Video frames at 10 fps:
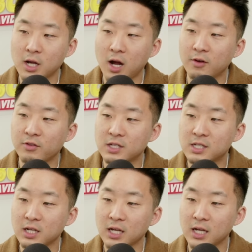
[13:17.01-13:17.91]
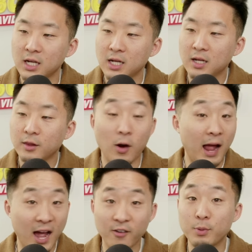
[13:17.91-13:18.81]
Obviously, there
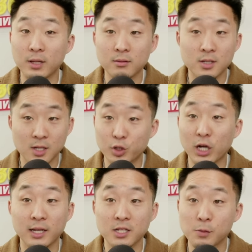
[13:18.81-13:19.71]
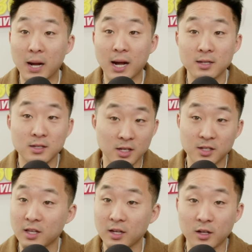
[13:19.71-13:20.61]
have been some Chinese spies since
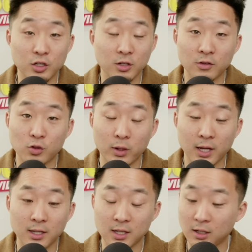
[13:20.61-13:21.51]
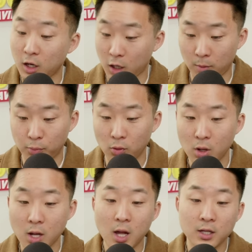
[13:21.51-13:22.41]
the initiative in 2018, a couple
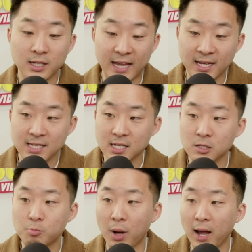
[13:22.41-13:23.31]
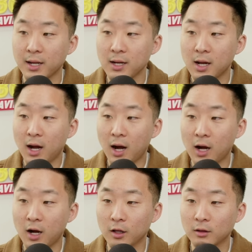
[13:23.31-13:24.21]
cases, but
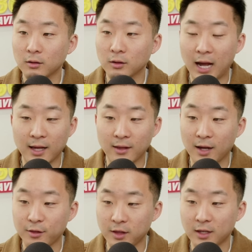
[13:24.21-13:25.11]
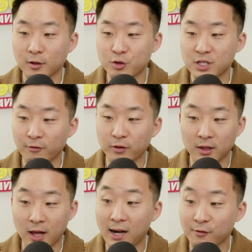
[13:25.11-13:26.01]
uh, I, I, think there's definitely a
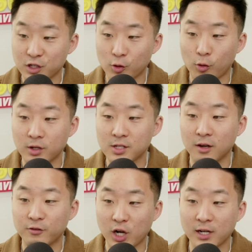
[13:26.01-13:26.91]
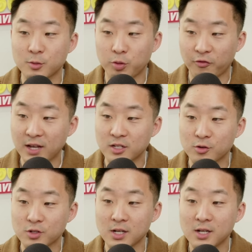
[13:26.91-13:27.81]
lot of stories of Chinese
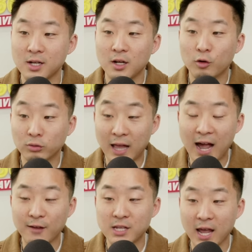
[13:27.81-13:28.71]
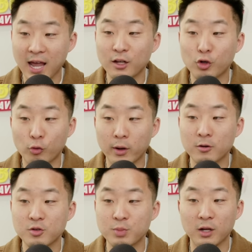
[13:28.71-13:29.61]
professors' lives and
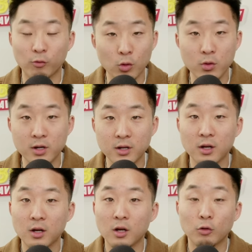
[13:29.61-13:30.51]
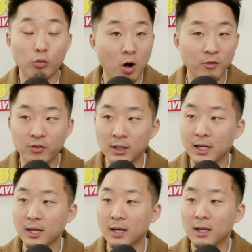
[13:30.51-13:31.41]
careers being ruined
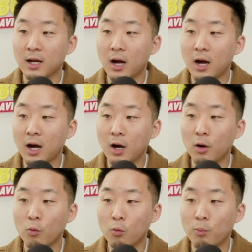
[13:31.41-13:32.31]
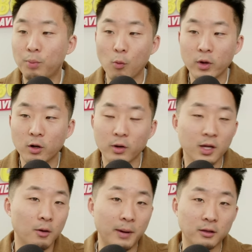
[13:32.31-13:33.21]
wrongfully uh, but we don't
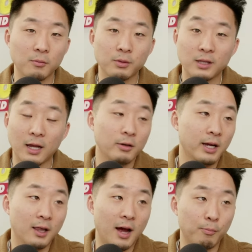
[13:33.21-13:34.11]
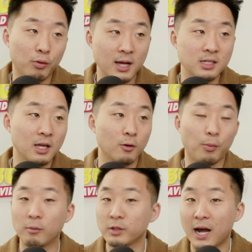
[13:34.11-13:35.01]
hear about them. They don't get a lot of press, and they're
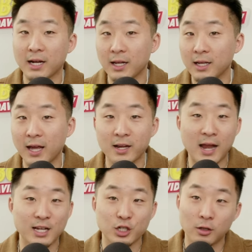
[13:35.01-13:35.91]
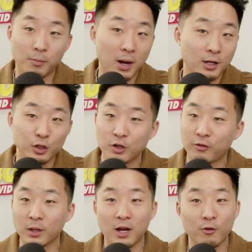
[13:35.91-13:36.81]
probably not going to get a national apology
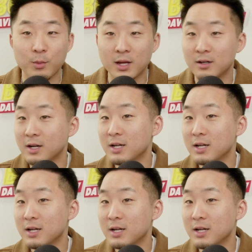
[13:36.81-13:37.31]
from the government.